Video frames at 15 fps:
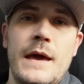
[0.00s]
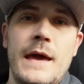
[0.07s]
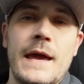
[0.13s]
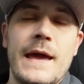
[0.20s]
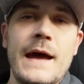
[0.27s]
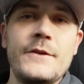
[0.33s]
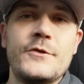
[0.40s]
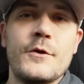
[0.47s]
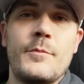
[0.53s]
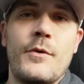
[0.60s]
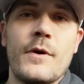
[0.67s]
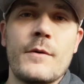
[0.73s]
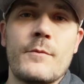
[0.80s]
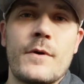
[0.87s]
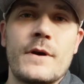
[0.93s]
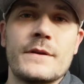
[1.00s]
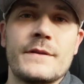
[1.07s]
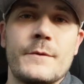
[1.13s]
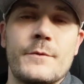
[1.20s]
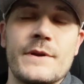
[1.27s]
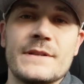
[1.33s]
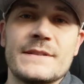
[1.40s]
it got to a point where
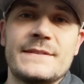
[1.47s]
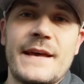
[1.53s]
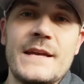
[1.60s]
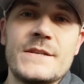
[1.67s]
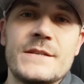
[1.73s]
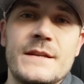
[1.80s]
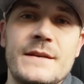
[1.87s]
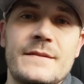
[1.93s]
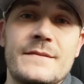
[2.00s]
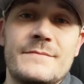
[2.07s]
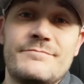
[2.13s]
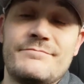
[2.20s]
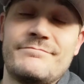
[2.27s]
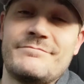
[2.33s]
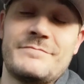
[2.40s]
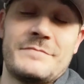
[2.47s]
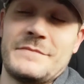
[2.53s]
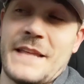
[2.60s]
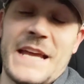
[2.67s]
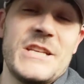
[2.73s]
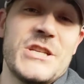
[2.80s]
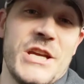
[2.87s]
the realization is
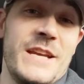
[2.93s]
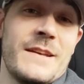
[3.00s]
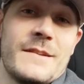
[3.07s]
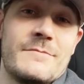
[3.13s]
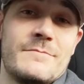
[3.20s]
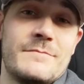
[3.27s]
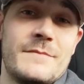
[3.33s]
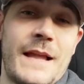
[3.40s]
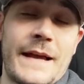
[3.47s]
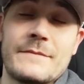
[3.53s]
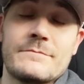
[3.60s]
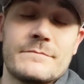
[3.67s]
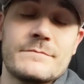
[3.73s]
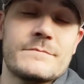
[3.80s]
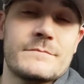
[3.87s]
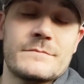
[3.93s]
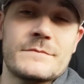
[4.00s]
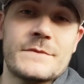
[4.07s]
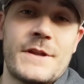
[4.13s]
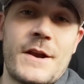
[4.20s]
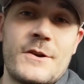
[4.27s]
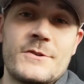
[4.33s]
they cheated. Like,
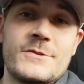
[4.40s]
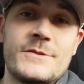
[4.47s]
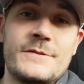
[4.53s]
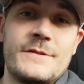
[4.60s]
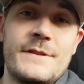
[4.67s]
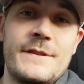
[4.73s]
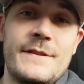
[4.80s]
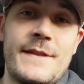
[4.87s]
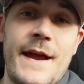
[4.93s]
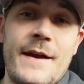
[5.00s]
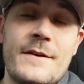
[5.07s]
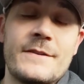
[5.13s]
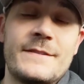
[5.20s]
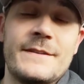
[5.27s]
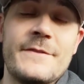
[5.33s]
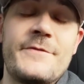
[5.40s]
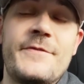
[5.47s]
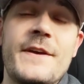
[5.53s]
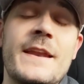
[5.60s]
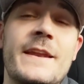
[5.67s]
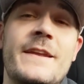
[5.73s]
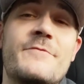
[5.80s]
there's, there's
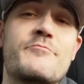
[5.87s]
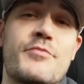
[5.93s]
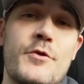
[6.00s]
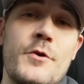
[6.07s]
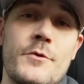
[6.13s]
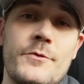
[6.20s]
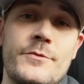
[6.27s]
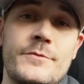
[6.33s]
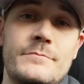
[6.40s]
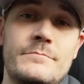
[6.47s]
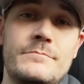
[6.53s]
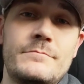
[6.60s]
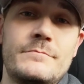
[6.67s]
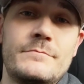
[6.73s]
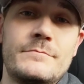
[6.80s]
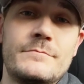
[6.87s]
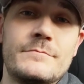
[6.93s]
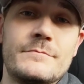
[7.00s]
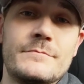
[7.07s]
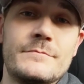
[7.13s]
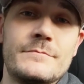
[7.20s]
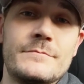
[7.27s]
definitive proof
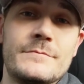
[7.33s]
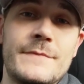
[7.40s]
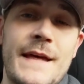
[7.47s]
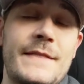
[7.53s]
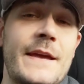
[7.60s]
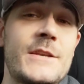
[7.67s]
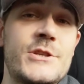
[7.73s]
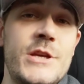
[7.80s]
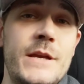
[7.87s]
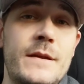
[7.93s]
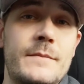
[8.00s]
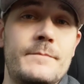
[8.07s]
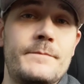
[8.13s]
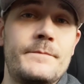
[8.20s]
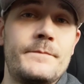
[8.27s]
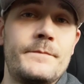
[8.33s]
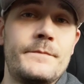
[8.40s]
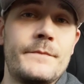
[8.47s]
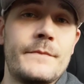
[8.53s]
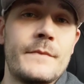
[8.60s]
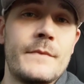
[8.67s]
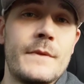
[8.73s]
that they cheated.
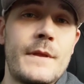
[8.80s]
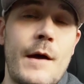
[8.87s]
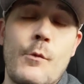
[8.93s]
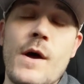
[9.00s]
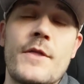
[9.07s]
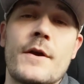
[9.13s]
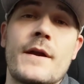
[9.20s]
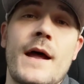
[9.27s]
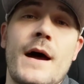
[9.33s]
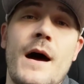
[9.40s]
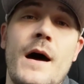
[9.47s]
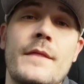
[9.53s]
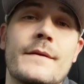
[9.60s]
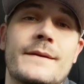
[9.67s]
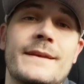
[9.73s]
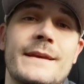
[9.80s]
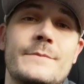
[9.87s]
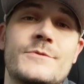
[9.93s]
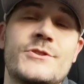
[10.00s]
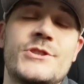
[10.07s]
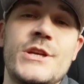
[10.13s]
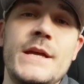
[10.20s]
Now, whether or not other
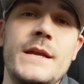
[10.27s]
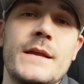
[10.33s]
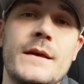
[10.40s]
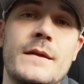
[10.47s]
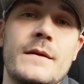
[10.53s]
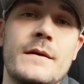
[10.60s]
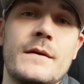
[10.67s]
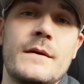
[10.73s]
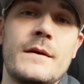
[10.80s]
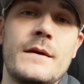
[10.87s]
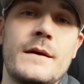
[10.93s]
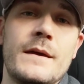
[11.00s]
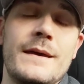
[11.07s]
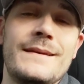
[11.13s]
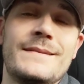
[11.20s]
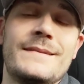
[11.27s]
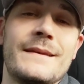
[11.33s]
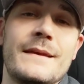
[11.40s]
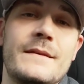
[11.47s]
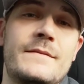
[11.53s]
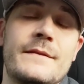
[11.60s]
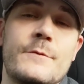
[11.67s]
teams cheated is
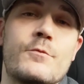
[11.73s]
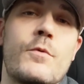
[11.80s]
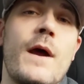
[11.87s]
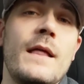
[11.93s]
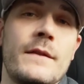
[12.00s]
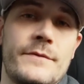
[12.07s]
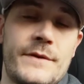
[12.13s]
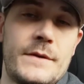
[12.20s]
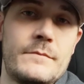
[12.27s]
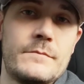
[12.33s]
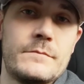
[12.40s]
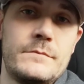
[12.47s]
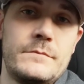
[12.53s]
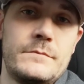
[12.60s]
is irrelevant.